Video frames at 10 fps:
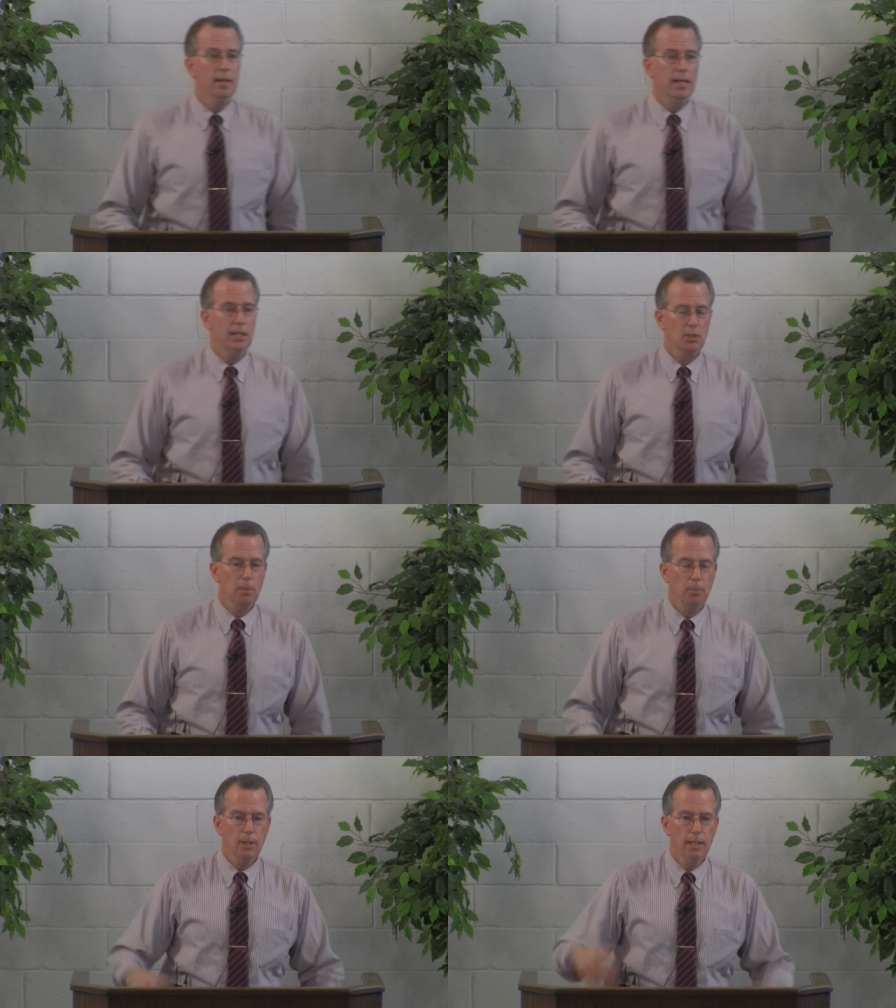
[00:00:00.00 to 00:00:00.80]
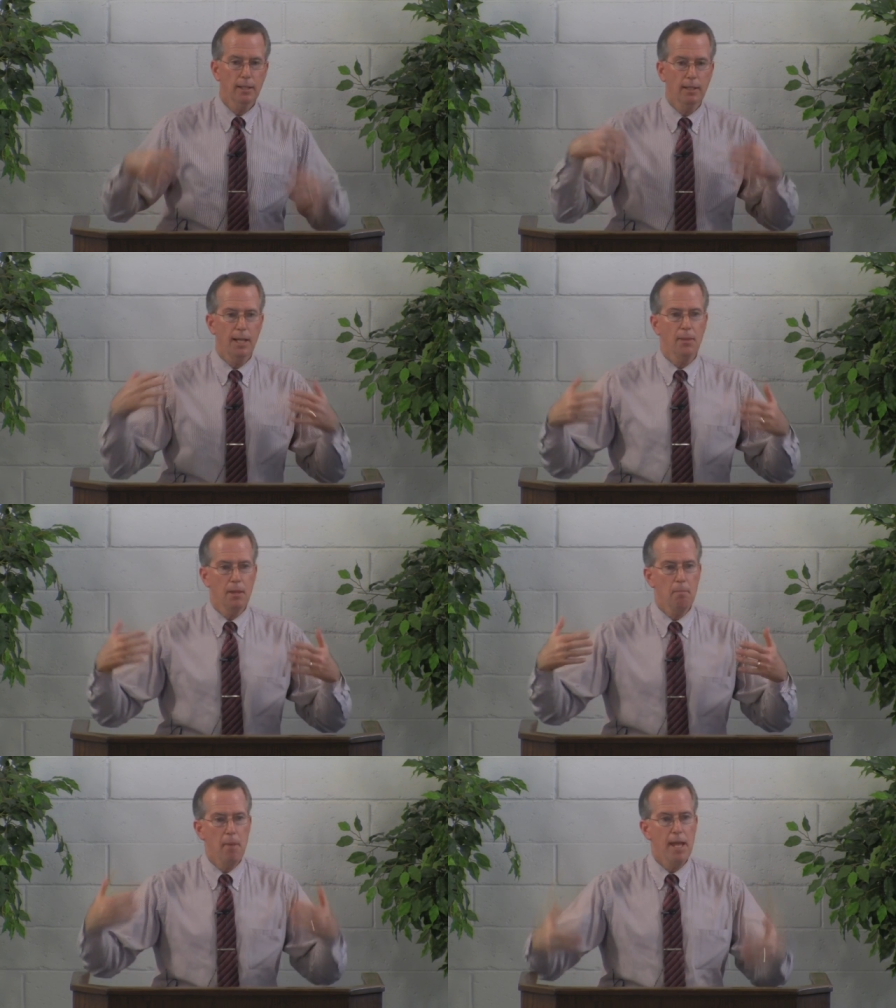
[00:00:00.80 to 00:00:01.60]
He simply let
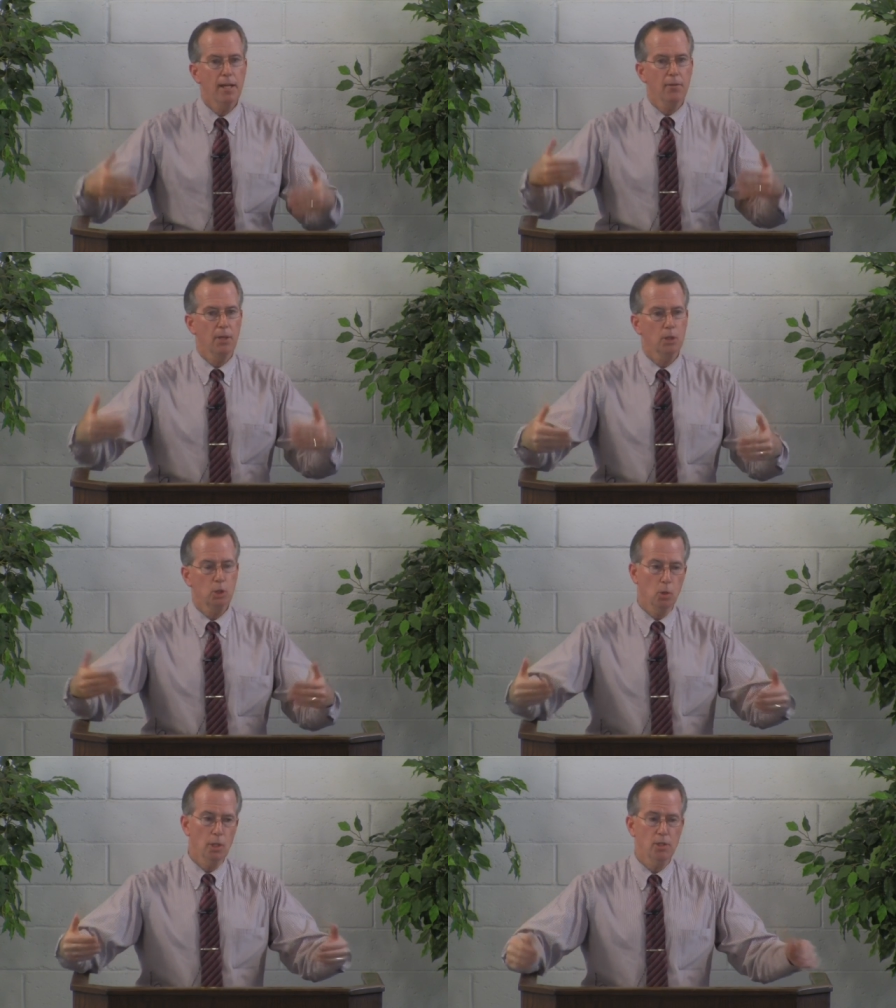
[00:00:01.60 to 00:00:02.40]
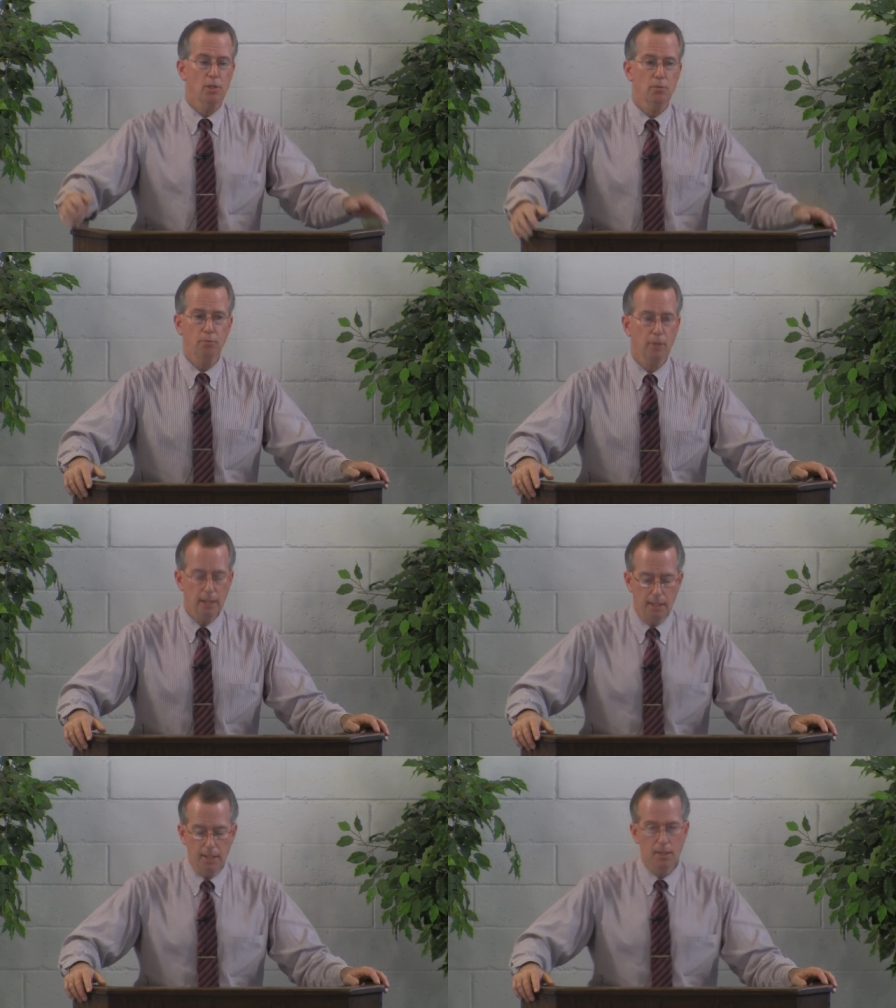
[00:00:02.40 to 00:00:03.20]
them make their choice
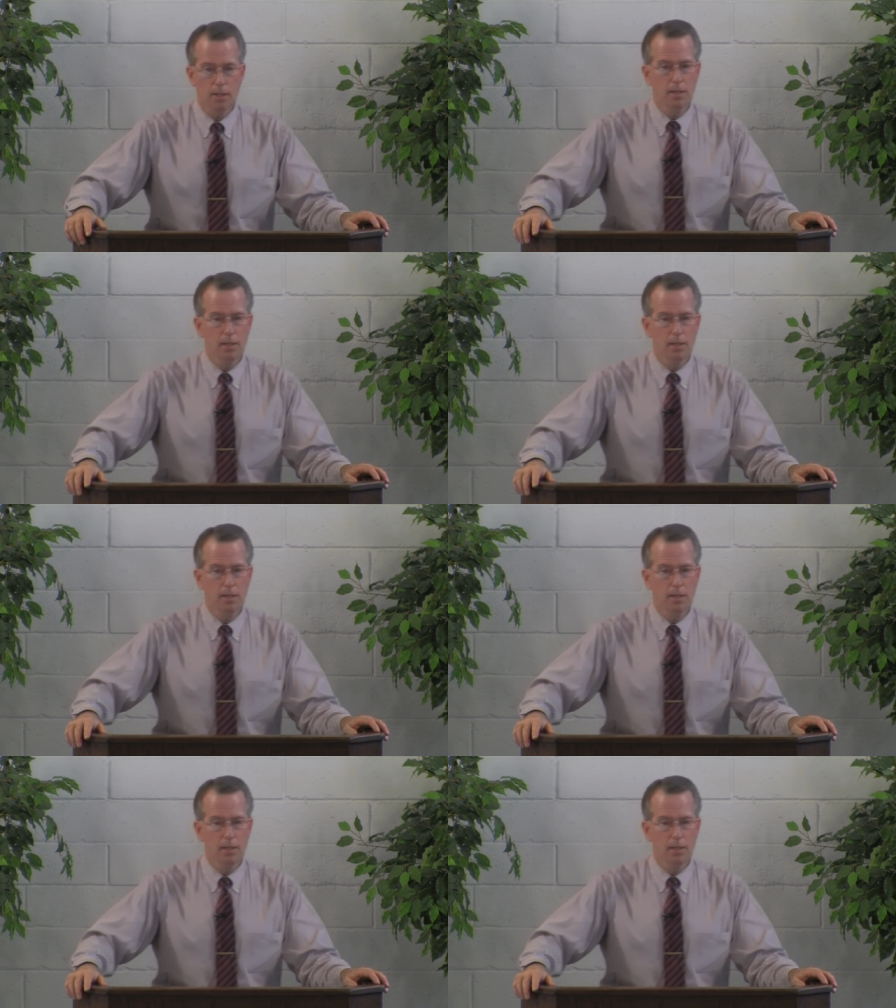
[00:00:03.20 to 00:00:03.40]
freely,